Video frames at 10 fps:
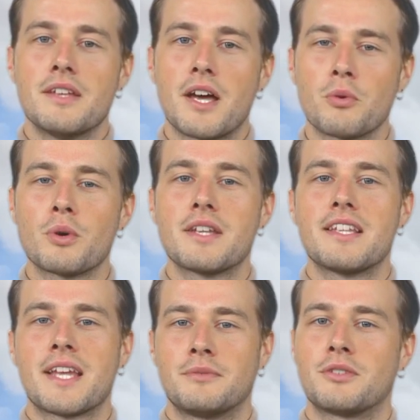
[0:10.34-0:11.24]
A works
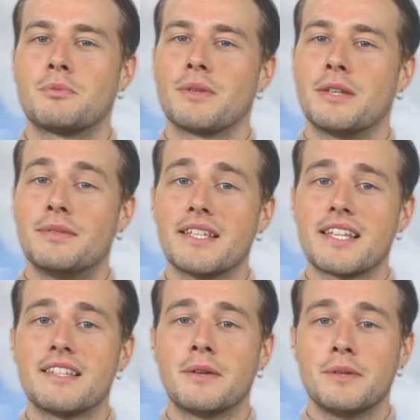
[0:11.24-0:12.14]
council must be
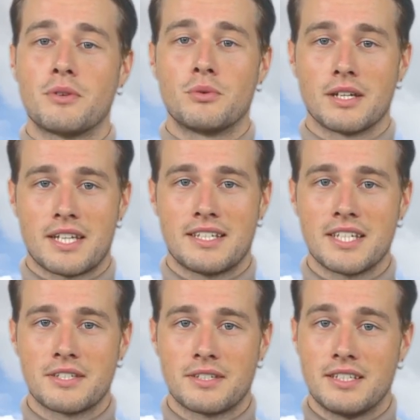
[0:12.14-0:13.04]
set up in
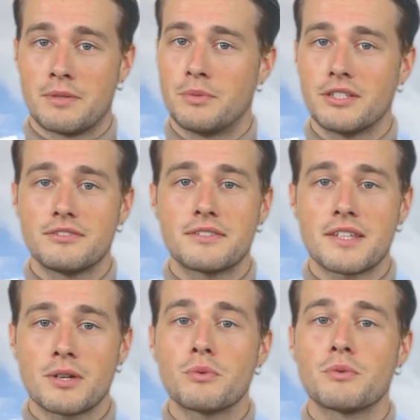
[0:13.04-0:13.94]
organizations in which
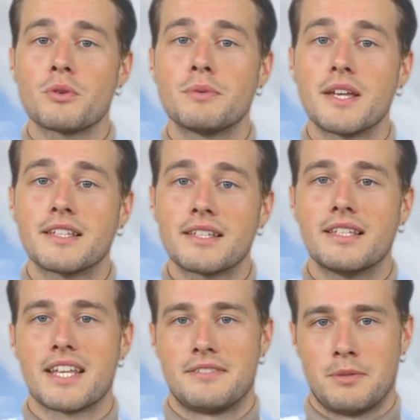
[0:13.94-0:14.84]
fifty or more
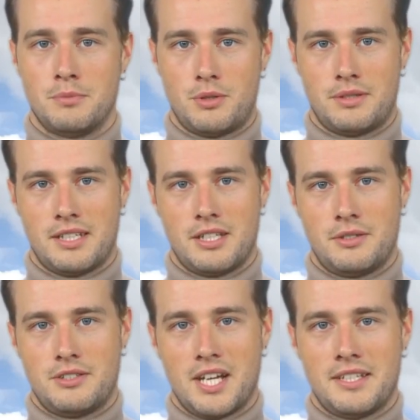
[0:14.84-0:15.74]
persons have an employment
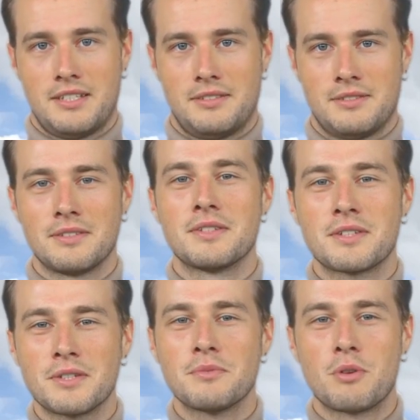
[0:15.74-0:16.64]
contract.
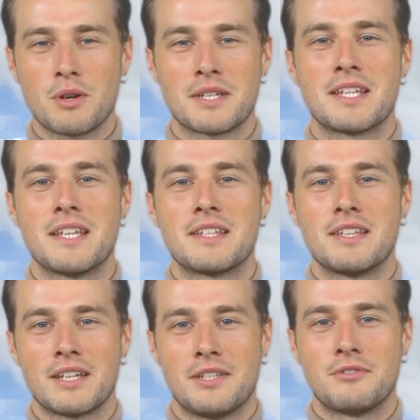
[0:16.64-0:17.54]
Volunteers
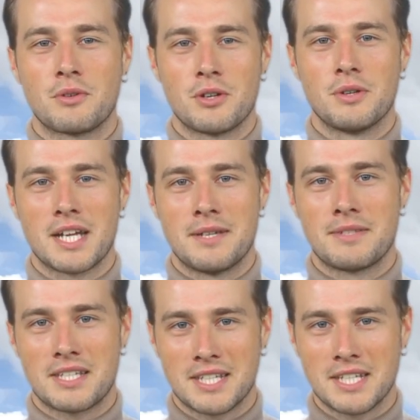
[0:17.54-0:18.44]
are therefore not
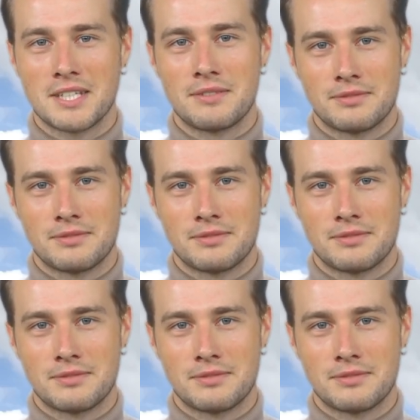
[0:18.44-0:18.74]
counted here.